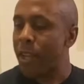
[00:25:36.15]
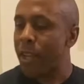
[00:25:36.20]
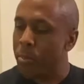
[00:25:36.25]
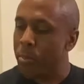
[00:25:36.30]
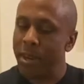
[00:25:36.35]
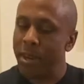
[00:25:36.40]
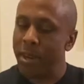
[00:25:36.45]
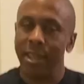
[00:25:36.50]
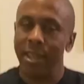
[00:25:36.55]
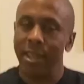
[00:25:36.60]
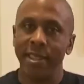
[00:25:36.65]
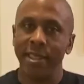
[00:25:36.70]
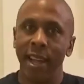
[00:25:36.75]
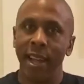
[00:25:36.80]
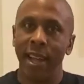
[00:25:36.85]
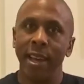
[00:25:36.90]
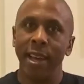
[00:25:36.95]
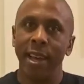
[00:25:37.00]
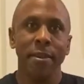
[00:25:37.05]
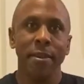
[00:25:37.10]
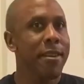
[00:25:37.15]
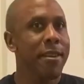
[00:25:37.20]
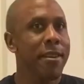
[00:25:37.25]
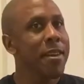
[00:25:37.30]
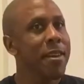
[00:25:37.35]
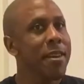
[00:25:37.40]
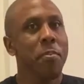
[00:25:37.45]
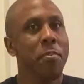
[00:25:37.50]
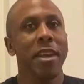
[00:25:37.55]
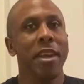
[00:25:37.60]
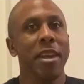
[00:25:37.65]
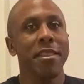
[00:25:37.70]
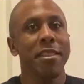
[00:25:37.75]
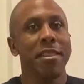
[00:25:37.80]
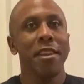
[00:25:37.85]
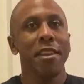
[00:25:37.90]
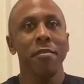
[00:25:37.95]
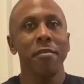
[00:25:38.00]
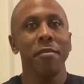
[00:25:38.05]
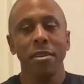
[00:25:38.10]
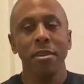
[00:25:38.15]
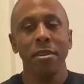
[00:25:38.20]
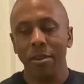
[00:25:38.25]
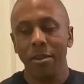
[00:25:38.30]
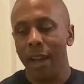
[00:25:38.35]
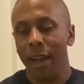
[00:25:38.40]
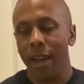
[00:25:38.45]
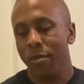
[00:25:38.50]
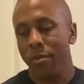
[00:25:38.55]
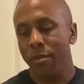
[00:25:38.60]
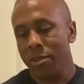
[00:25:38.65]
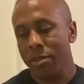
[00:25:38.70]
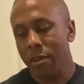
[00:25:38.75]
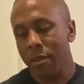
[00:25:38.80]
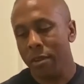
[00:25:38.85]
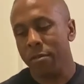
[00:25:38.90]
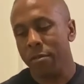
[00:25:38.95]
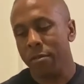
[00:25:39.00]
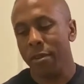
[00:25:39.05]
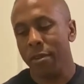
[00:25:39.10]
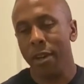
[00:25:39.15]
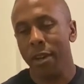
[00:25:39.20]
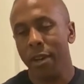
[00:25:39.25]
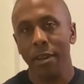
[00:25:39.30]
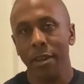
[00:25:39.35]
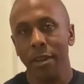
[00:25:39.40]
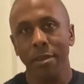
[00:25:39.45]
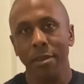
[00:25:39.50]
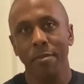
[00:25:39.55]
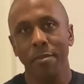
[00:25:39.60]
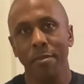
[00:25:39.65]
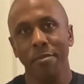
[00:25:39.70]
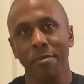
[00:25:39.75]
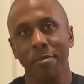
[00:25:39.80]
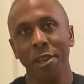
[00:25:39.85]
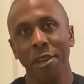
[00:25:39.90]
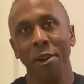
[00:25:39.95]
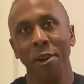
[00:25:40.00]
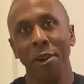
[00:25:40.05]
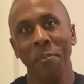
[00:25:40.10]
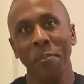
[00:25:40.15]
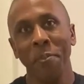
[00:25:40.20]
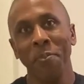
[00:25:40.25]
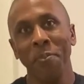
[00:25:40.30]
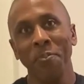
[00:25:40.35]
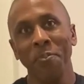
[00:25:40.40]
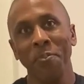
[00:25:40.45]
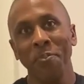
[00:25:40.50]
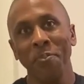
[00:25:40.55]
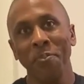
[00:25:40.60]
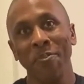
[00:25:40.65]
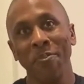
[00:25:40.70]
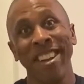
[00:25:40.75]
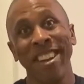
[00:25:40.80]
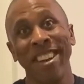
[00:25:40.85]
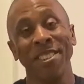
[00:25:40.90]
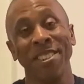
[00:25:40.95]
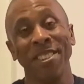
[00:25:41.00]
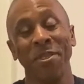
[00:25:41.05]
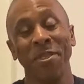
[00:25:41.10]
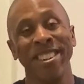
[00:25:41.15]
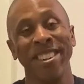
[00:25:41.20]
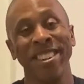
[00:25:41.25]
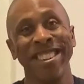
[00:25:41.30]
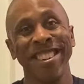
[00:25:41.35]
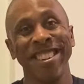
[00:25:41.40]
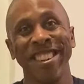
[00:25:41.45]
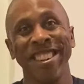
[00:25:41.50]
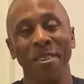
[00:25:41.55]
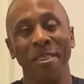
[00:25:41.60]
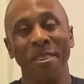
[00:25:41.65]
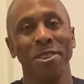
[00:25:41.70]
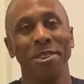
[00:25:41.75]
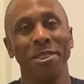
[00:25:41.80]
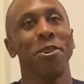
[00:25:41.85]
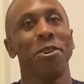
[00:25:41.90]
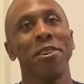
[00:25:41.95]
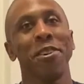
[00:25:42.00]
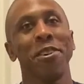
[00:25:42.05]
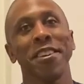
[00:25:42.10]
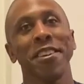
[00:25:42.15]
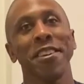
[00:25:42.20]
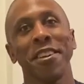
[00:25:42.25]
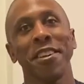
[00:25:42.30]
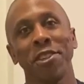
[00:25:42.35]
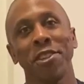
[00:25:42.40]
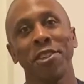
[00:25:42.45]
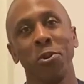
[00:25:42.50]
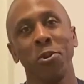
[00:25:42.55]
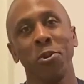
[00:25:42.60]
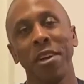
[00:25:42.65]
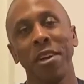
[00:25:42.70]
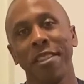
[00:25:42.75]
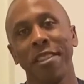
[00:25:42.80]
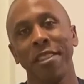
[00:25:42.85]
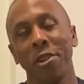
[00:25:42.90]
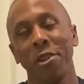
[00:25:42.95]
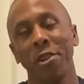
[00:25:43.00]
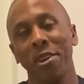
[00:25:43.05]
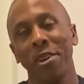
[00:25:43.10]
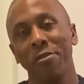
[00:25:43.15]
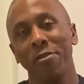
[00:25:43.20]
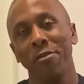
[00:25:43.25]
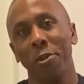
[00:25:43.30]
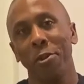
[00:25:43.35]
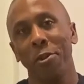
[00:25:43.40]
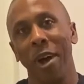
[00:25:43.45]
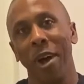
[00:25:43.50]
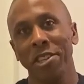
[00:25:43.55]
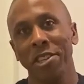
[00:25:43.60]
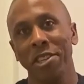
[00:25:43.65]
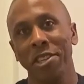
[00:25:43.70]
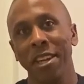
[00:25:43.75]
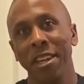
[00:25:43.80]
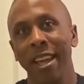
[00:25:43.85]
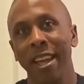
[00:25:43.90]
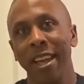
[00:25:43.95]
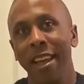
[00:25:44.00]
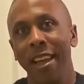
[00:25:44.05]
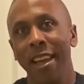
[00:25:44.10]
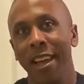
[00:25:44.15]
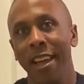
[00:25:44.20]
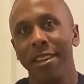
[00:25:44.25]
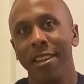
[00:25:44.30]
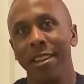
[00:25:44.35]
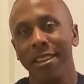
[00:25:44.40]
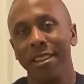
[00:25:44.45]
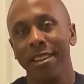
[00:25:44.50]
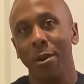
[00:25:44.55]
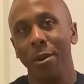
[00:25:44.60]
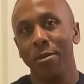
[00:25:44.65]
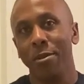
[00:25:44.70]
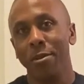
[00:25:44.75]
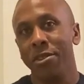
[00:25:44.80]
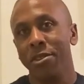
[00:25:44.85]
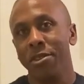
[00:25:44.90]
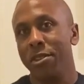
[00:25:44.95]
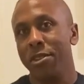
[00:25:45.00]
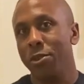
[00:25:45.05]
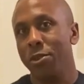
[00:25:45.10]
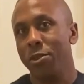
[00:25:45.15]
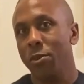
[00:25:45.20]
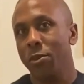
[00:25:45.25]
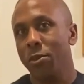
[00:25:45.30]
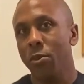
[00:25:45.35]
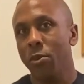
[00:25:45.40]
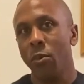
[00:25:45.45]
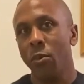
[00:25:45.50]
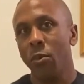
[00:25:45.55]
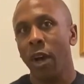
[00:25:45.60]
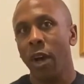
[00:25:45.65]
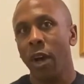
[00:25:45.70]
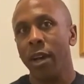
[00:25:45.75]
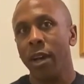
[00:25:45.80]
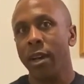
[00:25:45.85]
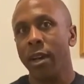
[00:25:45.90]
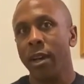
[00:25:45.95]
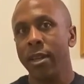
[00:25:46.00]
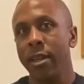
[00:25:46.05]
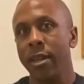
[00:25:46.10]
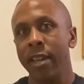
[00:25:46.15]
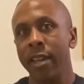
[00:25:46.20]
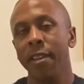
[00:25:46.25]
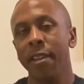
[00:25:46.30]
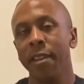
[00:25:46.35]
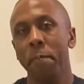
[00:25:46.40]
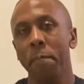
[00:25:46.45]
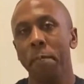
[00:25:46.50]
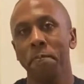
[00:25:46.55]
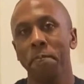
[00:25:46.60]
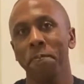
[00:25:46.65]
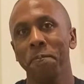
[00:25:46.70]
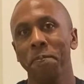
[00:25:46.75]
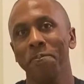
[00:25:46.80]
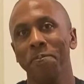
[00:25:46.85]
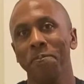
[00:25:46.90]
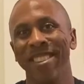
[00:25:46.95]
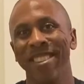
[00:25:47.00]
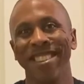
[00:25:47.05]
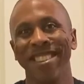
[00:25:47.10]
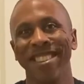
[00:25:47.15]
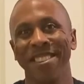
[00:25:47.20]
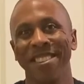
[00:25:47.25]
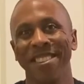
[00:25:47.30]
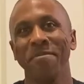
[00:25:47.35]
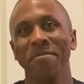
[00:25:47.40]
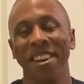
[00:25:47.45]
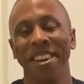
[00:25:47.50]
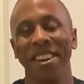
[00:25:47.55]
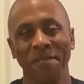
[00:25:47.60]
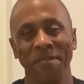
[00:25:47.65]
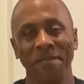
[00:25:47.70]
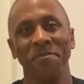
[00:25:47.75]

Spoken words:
Put it inside, bake it in the oven, and you have yourself dinner. So I want you all to enjoy. Thank you again for watching, and I will see you next time. Bye.